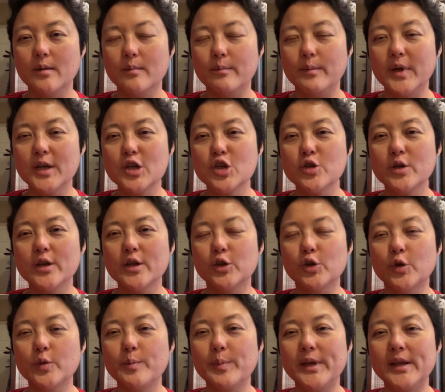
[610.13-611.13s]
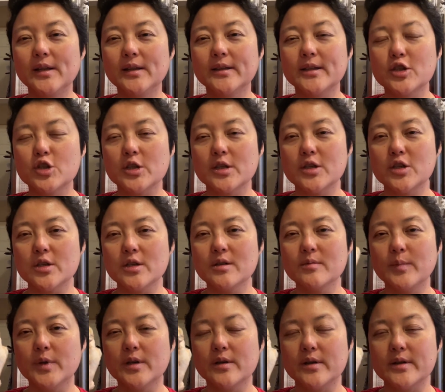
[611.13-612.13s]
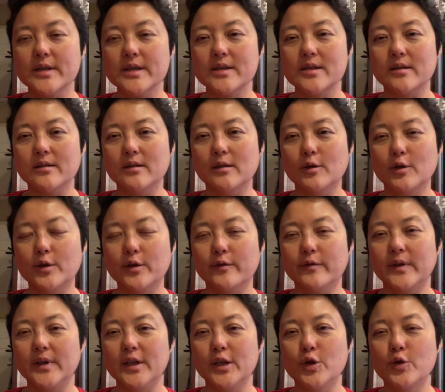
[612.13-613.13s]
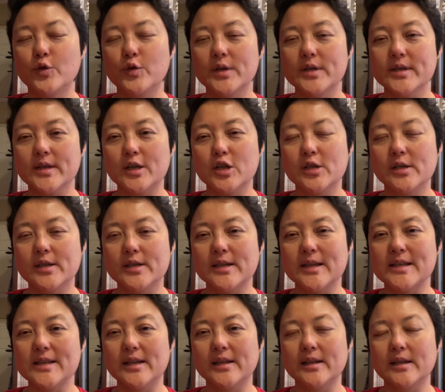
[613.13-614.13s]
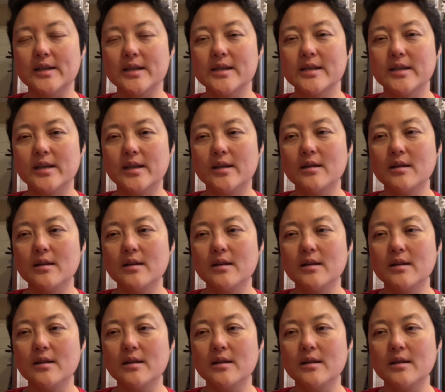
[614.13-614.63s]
make sure you don't peel the ginger because a lot of the nutrients are actually just under the skin.